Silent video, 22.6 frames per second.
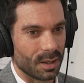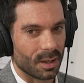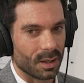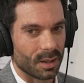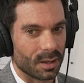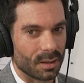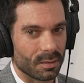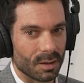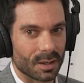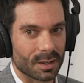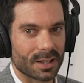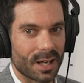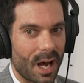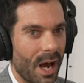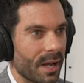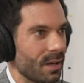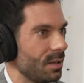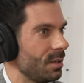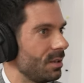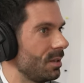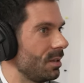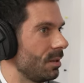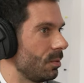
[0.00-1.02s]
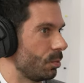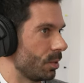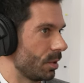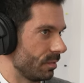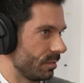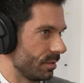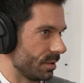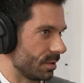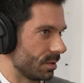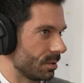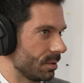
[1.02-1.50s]
uh, a tiny little
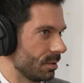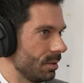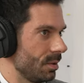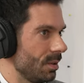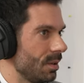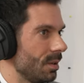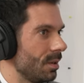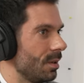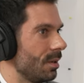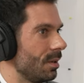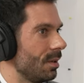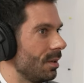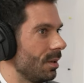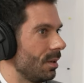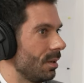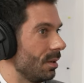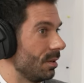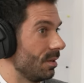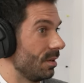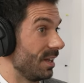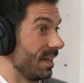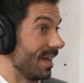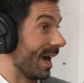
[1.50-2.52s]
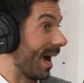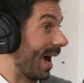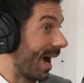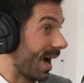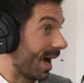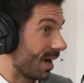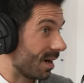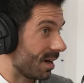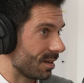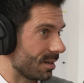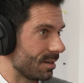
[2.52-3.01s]
river, the
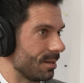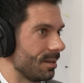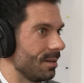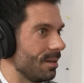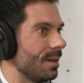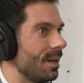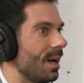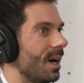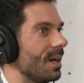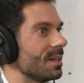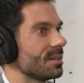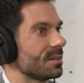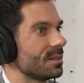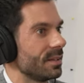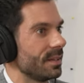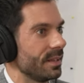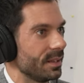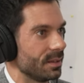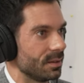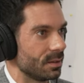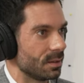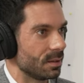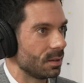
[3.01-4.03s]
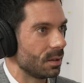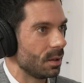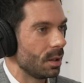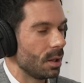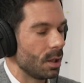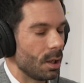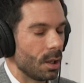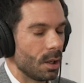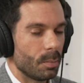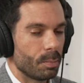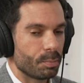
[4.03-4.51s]
Ahr, last year
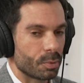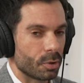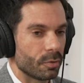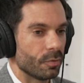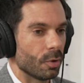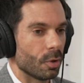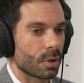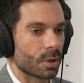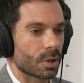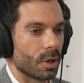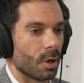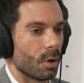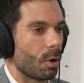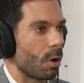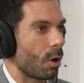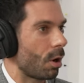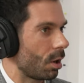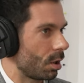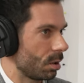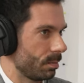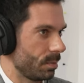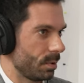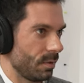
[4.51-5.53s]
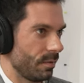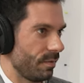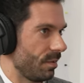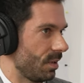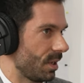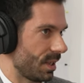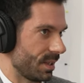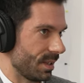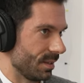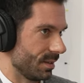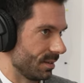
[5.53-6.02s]
provoked a horrible
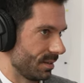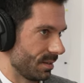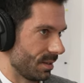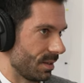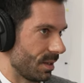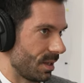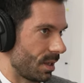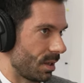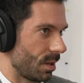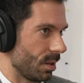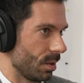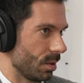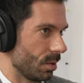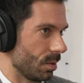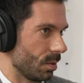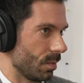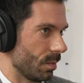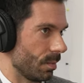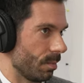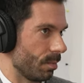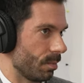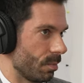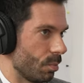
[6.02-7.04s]
flooding scenario.